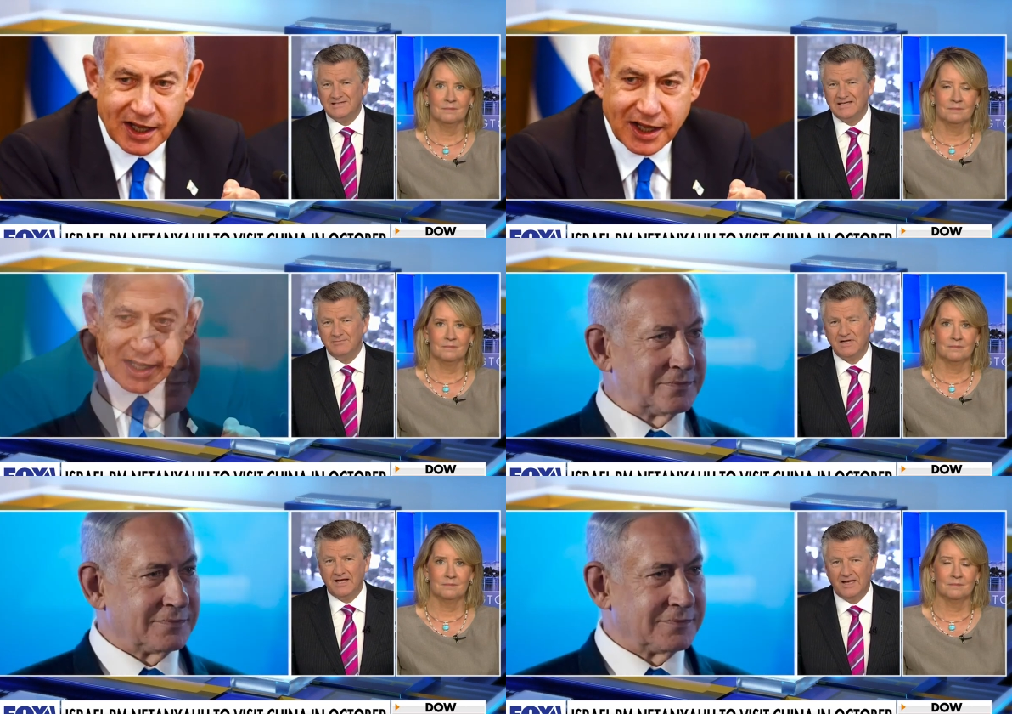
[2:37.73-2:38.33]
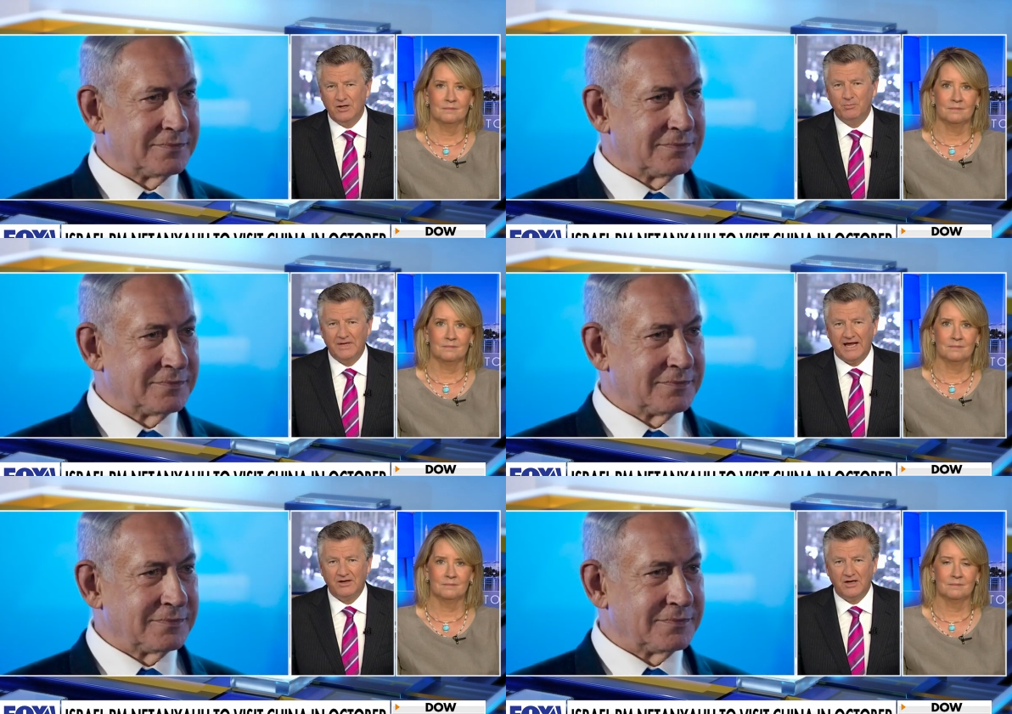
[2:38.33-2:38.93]
Speaker 1: seems like a little
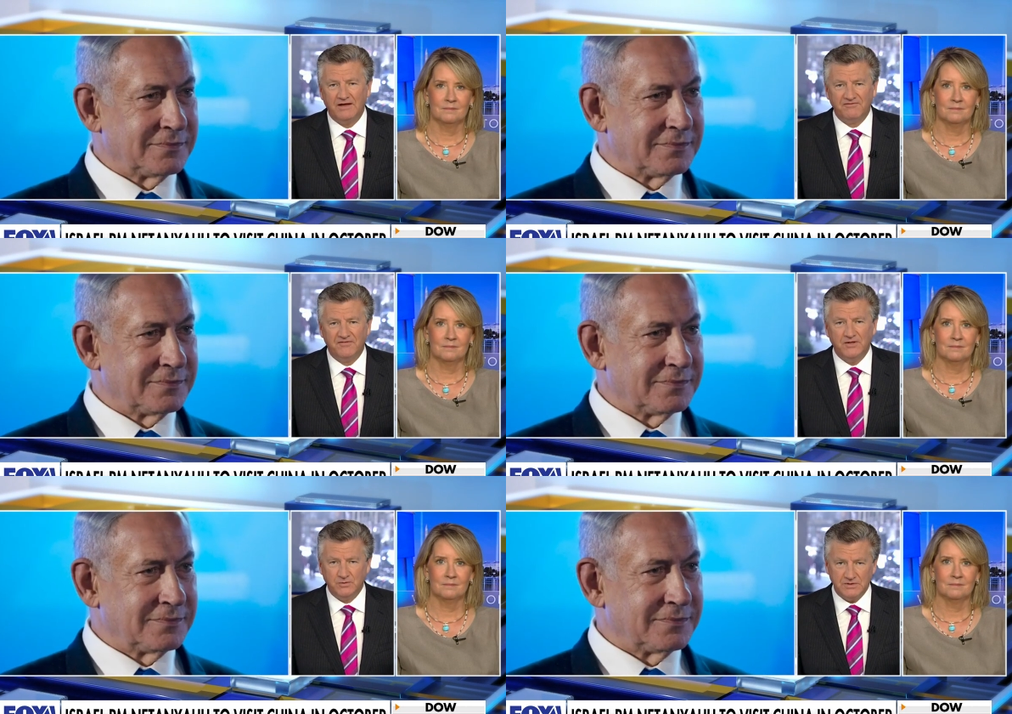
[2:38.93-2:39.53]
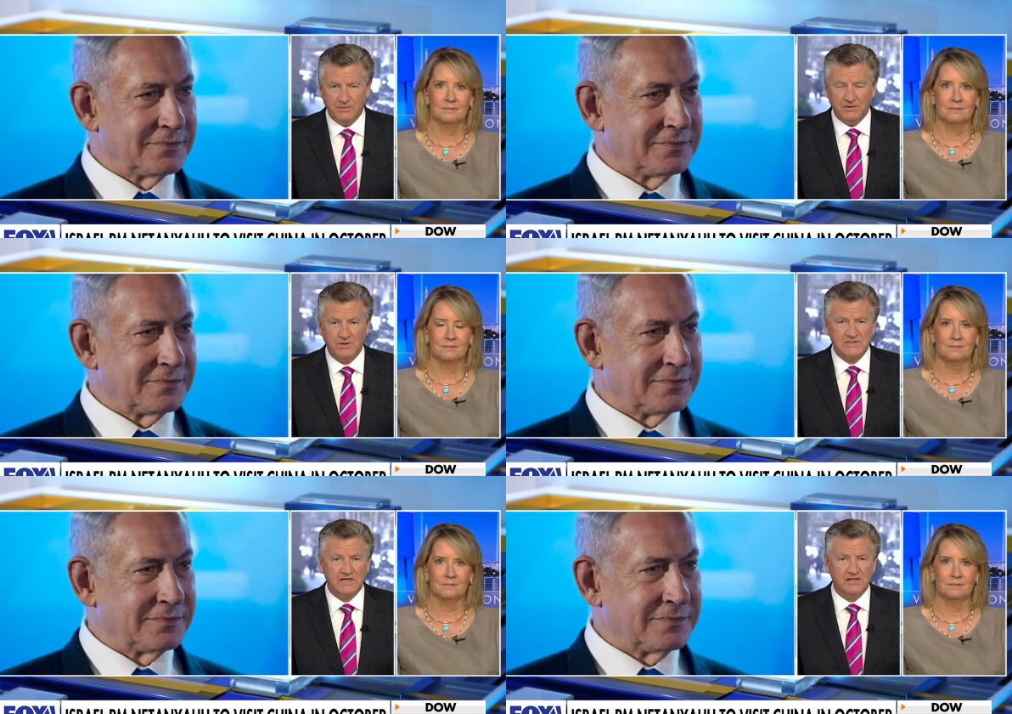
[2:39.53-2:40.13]
bit out of left field to me.
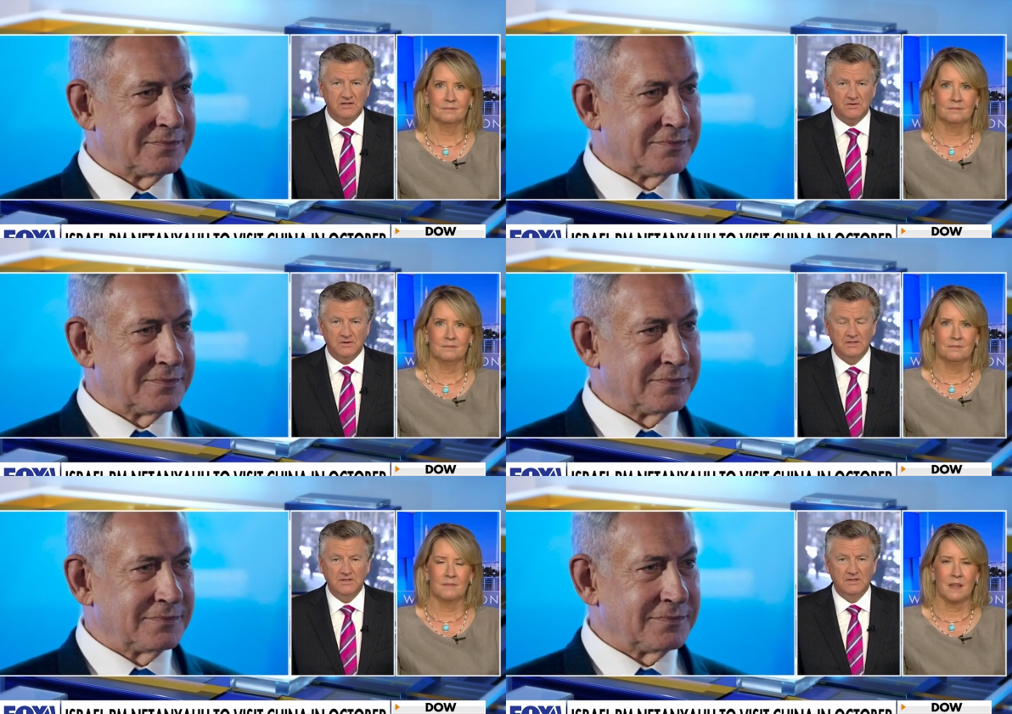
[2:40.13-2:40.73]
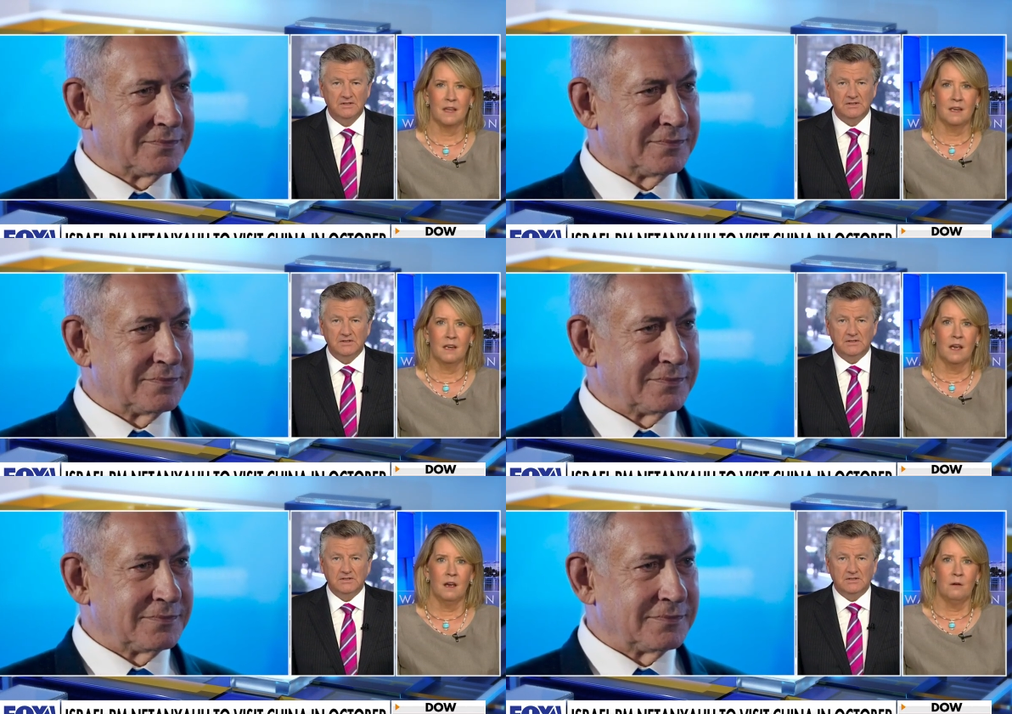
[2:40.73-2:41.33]
What say you?
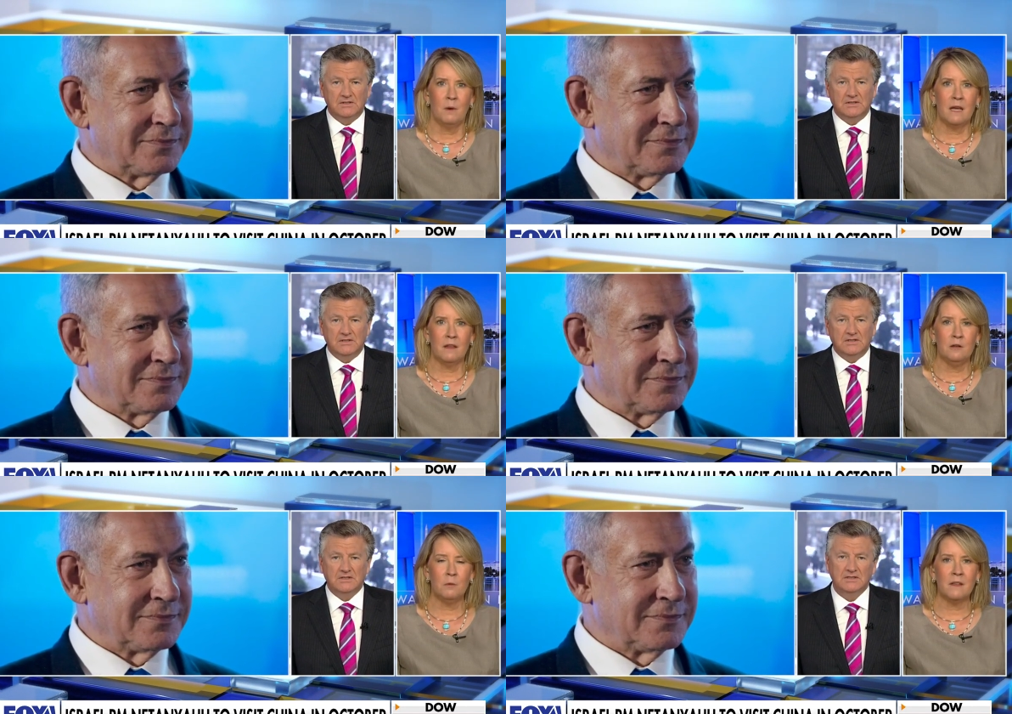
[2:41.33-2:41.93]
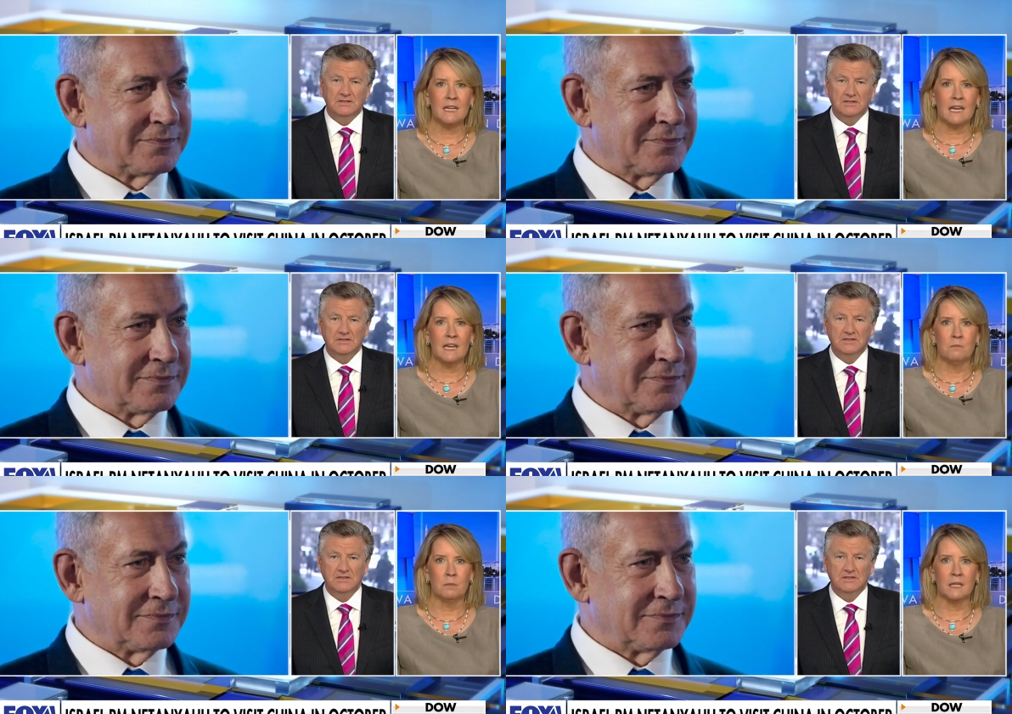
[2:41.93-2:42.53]
Speaker 2: Well, you really
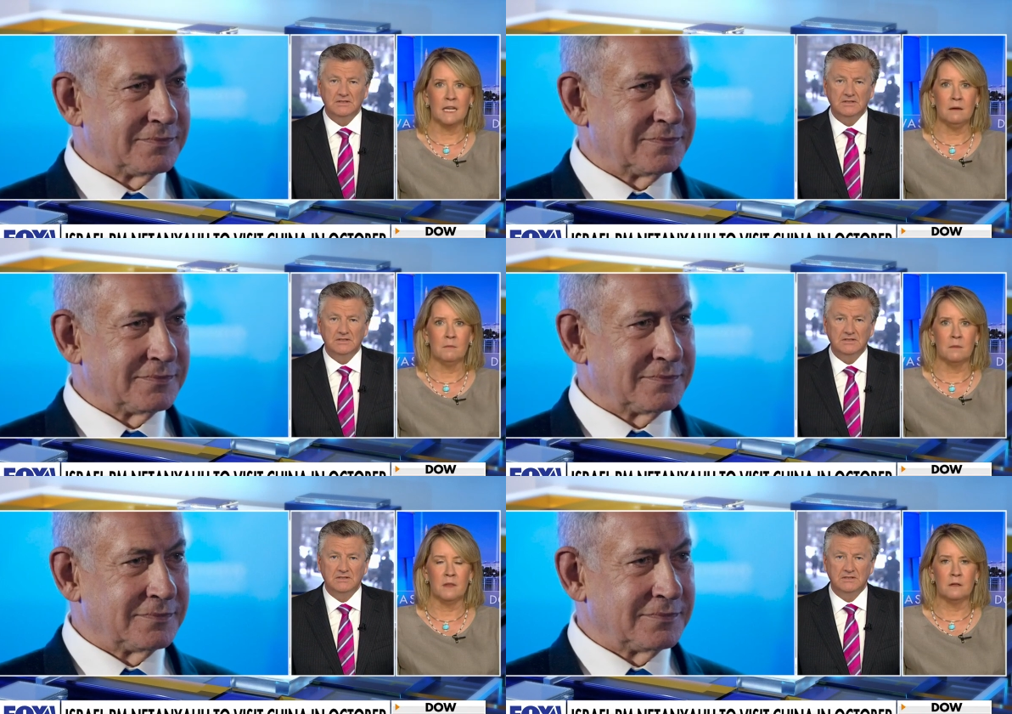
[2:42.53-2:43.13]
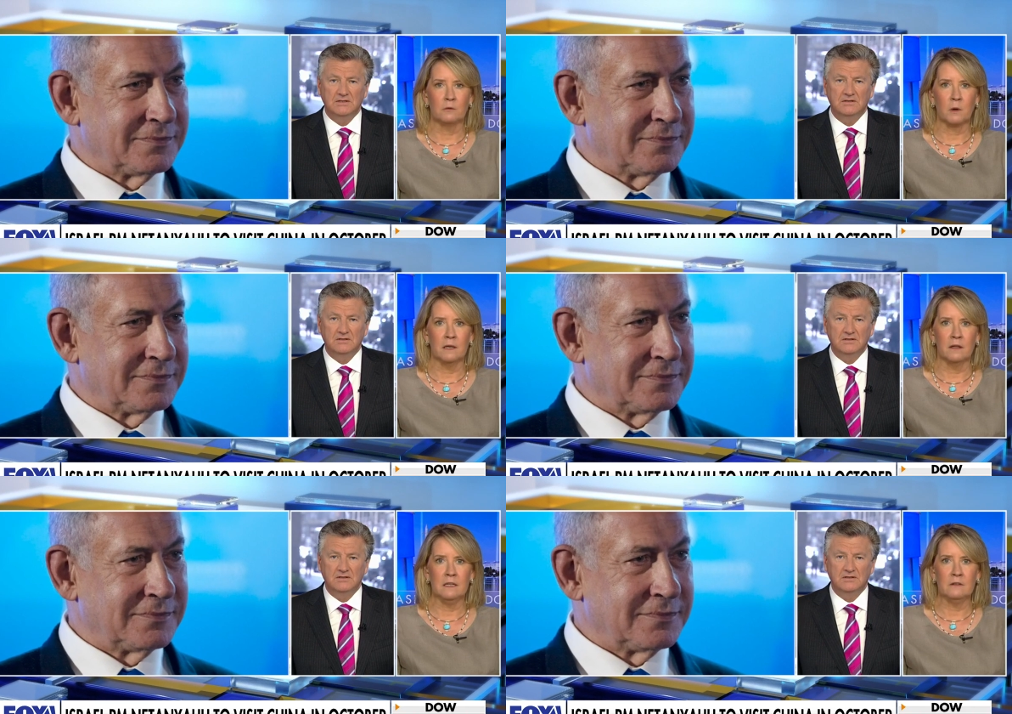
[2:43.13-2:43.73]
can't blame the
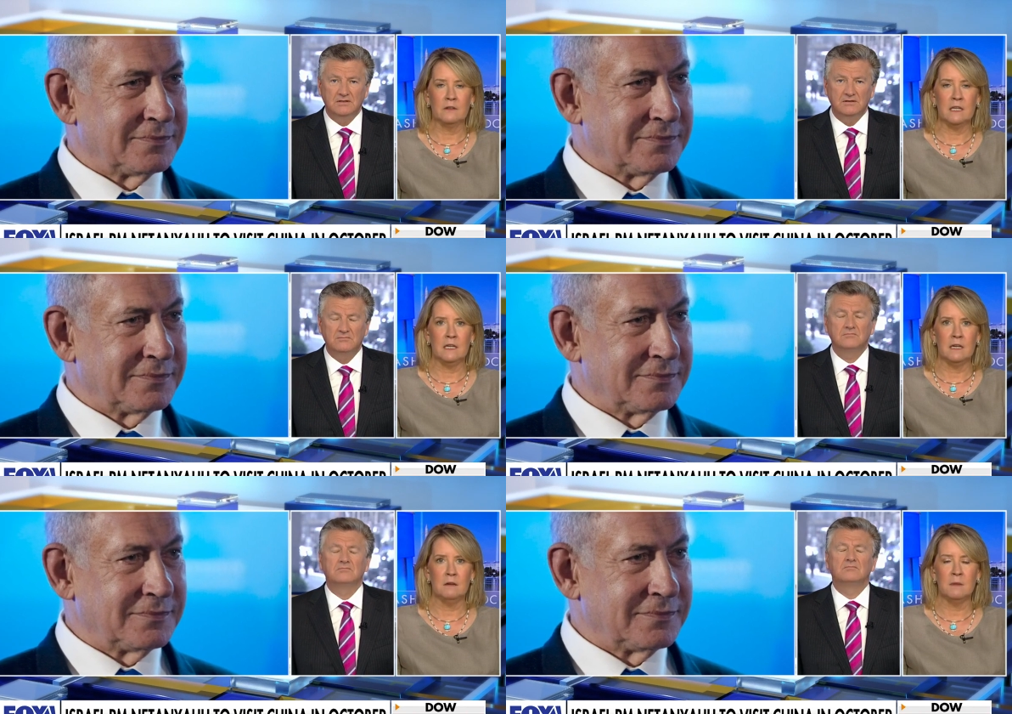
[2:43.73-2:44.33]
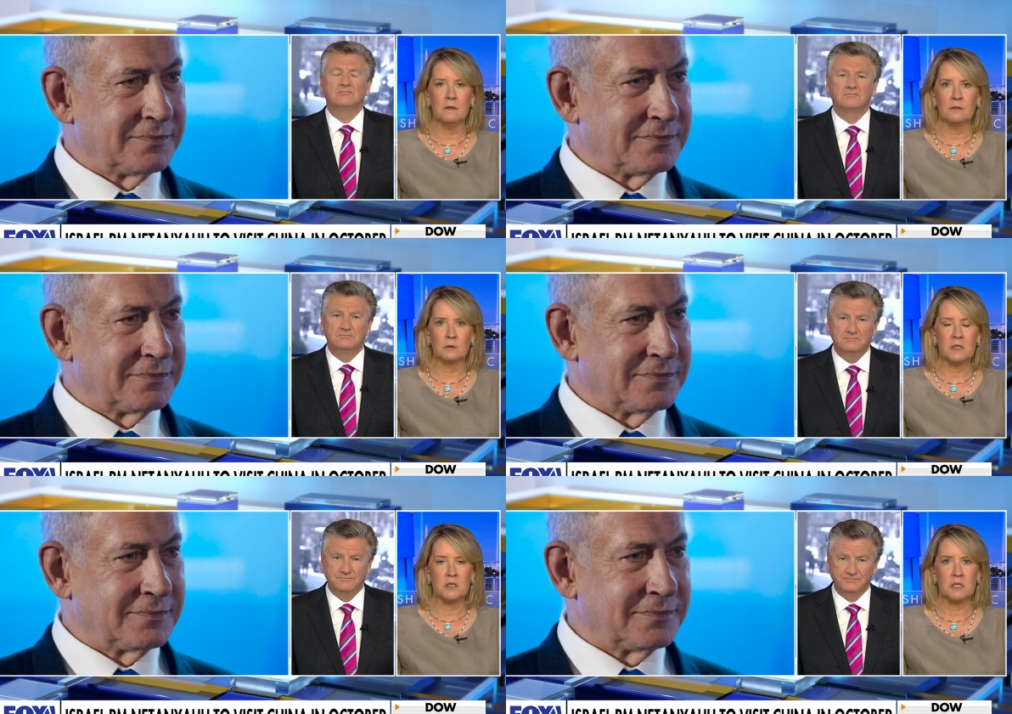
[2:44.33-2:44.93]
Israelis. The
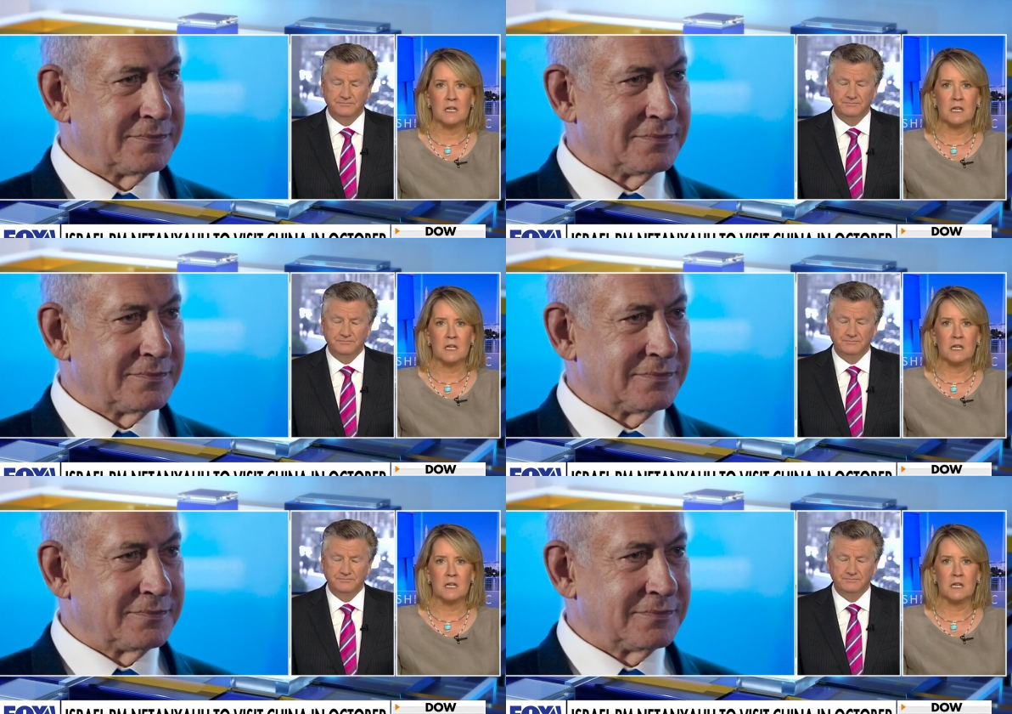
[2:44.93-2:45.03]
administration